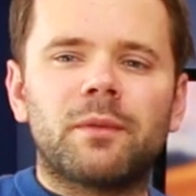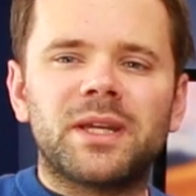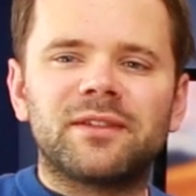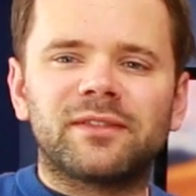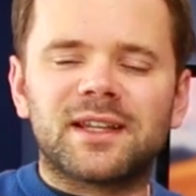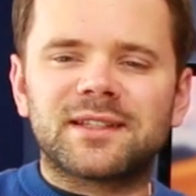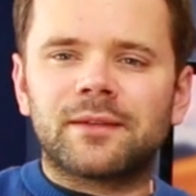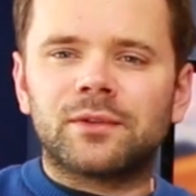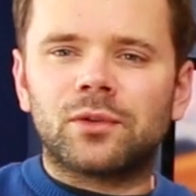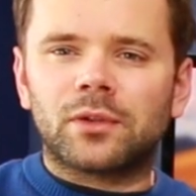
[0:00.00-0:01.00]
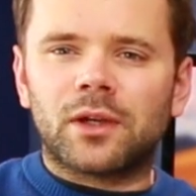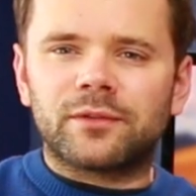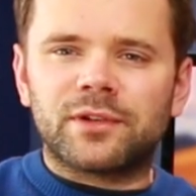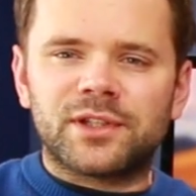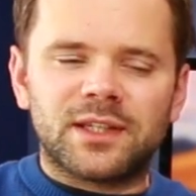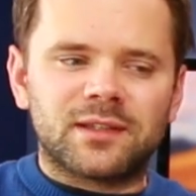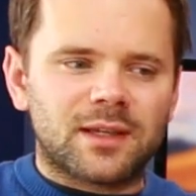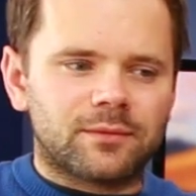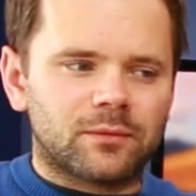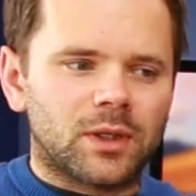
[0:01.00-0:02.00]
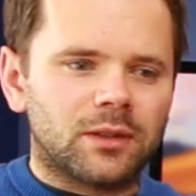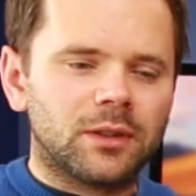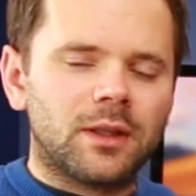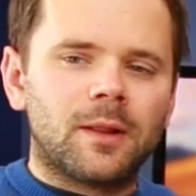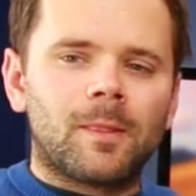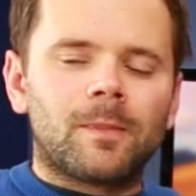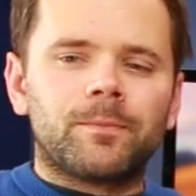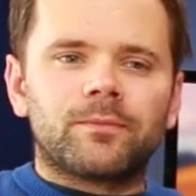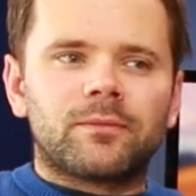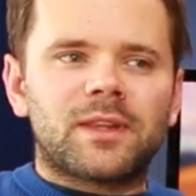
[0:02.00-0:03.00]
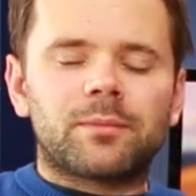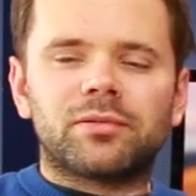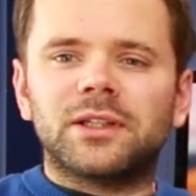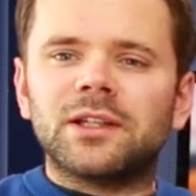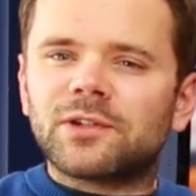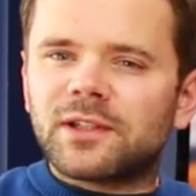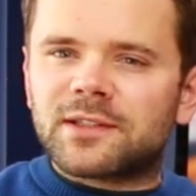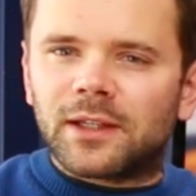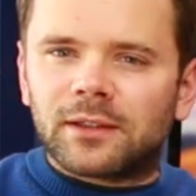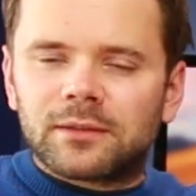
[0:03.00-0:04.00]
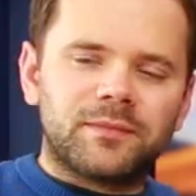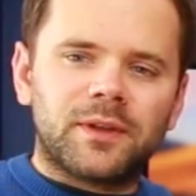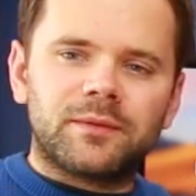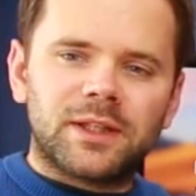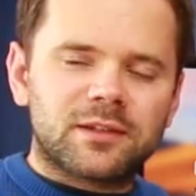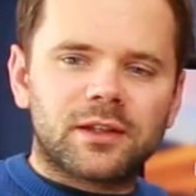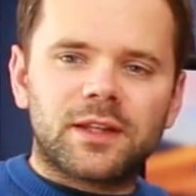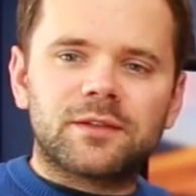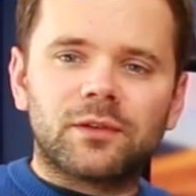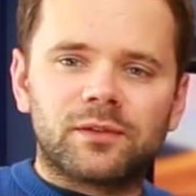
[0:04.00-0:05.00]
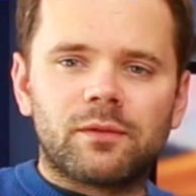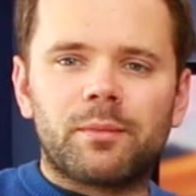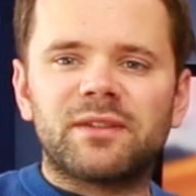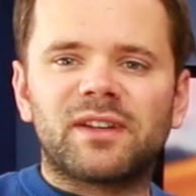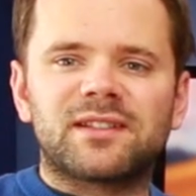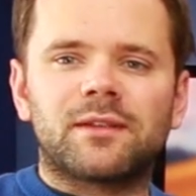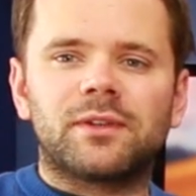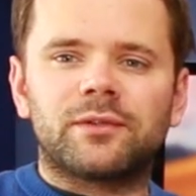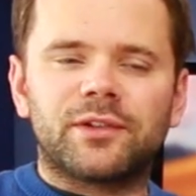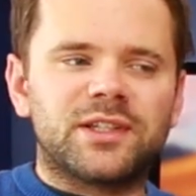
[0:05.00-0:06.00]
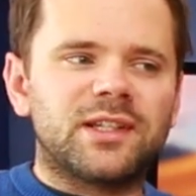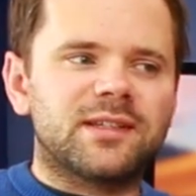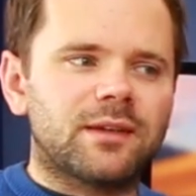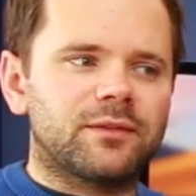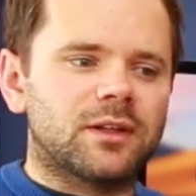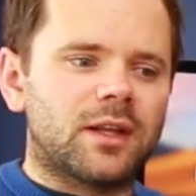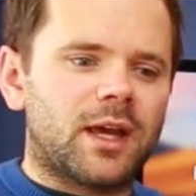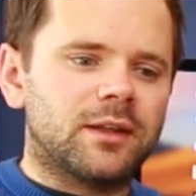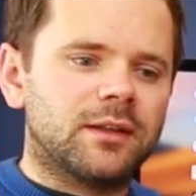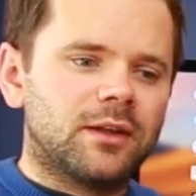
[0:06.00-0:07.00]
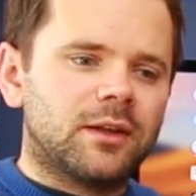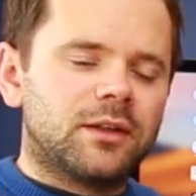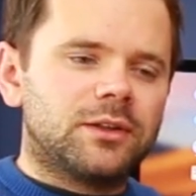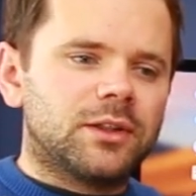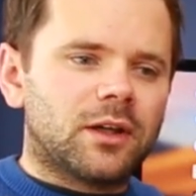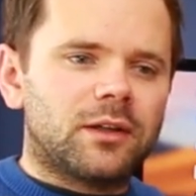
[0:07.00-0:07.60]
of a B flat seven chord over a G7? Well, they're pretty interesting. Let's look at the intervals of a B flat seven over a G7 and you